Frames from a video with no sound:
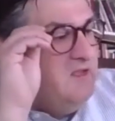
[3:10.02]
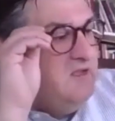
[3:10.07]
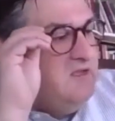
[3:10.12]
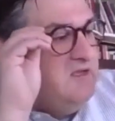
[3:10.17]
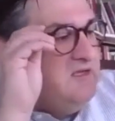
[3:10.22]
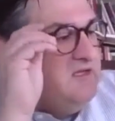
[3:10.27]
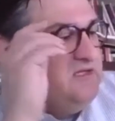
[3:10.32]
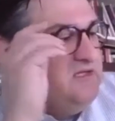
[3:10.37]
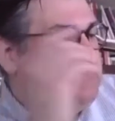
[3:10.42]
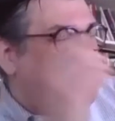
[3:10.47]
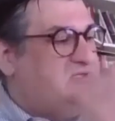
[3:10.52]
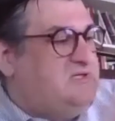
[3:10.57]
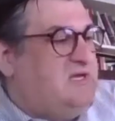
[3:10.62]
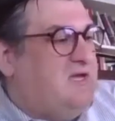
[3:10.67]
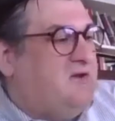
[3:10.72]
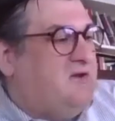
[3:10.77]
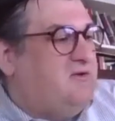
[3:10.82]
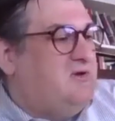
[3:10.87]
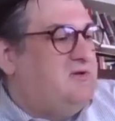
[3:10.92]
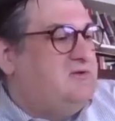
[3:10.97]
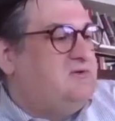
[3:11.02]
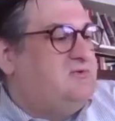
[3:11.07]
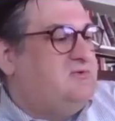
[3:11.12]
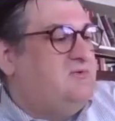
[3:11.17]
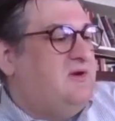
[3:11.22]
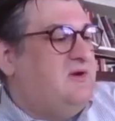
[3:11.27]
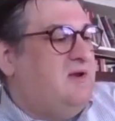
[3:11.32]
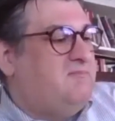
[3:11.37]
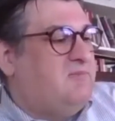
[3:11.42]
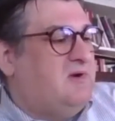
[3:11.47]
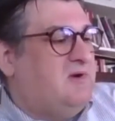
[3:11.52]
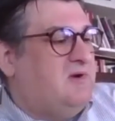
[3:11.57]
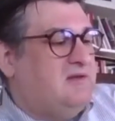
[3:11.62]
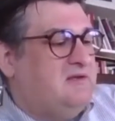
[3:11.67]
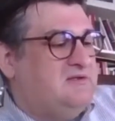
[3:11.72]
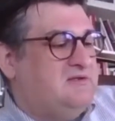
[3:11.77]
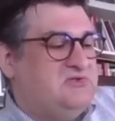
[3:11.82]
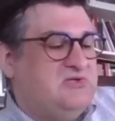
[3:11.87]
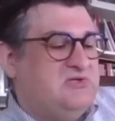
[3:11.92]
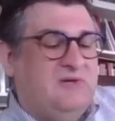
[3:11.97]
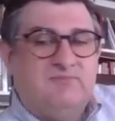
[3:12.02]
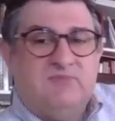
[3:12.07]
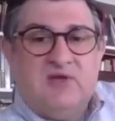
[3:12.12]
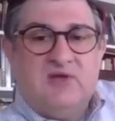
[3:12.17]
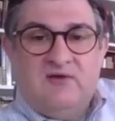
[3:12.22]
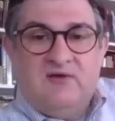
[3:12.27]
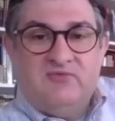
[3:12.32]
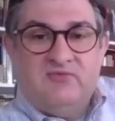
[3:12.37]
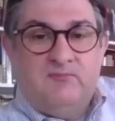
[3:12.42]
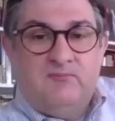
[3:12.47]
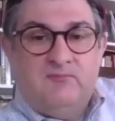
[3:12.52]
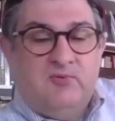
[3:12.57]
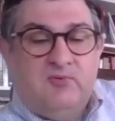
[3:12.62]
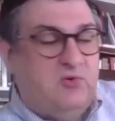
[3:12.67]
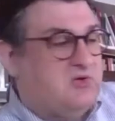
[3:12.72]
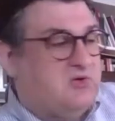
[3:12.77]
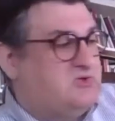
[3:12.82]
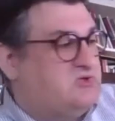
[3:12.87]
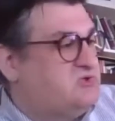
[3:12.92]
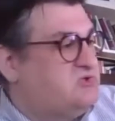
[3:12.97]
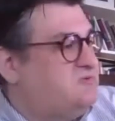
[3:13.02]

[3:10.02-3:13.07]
She held on to an umbrella and jumped off the porch.